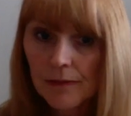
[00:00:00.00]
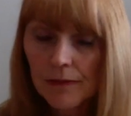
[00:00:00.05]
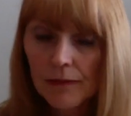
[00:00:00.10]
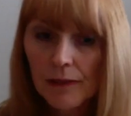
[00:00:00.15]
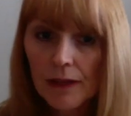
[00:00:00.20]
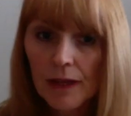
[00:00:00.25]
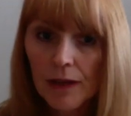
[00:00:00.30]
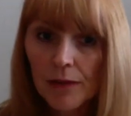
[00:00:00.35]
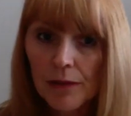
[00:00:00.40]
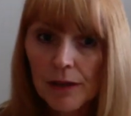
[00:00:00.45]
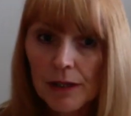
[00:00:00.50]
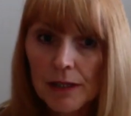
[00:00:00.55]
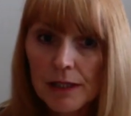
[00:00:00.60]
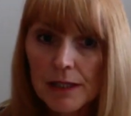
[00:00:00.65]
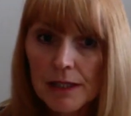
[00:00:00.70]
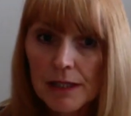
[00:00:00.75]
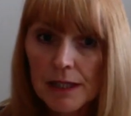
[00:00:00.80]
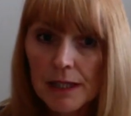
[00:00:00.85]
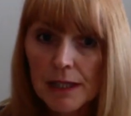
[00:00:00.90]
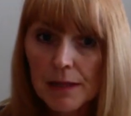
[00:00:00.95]
There we can
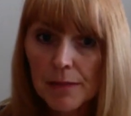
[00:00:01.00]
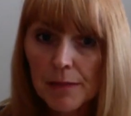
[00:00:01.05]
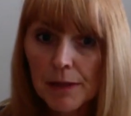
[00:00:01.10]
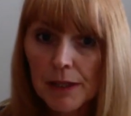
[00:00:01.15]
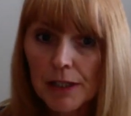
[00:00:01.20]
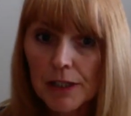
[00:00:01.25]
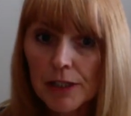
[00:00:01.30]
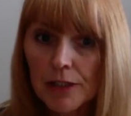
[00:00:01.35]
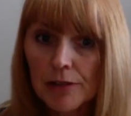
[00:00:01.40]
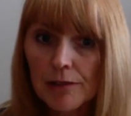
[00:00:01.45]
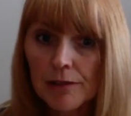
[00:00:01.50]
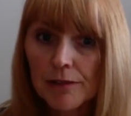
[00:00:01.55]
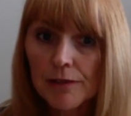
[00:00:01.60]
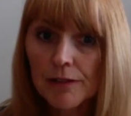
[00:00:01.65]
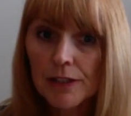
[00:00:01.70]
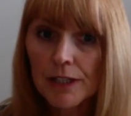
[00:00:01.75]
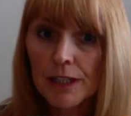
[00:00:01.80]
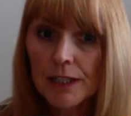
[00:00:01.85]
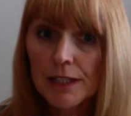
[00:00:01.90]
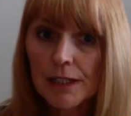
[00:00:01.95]
see the picture of
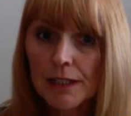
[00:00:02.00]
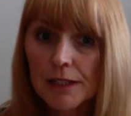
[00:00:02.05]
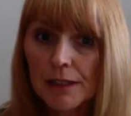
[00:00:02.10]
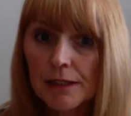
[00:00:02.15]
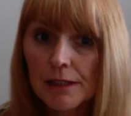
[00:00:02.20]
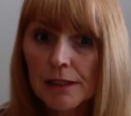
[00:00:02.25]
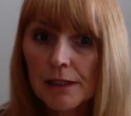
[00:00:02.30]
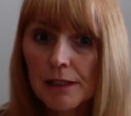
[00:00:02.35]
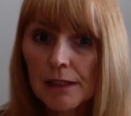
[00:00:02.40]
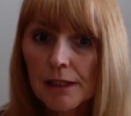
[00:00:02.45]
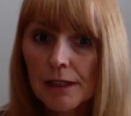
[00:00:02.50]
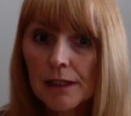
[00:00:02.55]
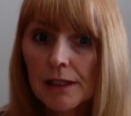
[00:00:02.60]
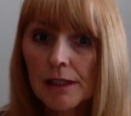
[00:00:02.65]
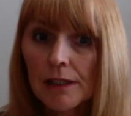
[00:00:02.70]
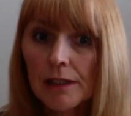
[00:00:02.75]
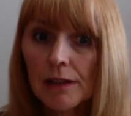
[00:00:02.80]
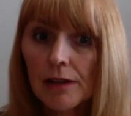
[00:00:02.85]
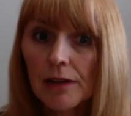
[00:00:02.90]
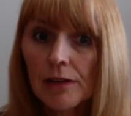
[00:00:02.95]
Jesus
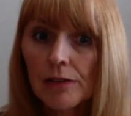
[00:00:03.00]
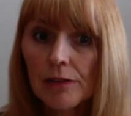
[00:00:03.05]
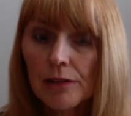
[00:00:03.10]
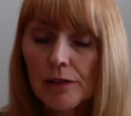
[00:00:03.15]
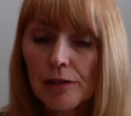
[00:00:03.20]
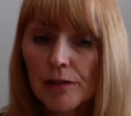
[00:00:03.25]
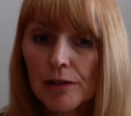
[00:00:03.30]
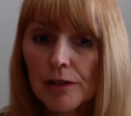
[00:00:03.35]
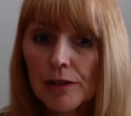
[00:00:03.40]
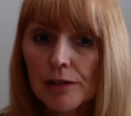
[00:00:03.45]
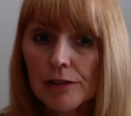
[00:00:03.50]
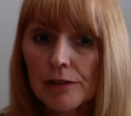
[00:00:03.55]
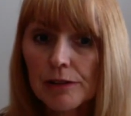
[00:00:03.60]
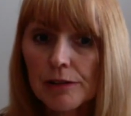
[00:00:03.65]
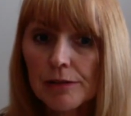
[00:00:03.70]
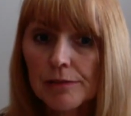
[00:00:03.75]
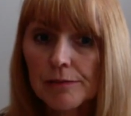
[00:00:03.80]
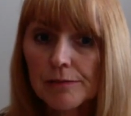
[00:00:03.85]
on the cross.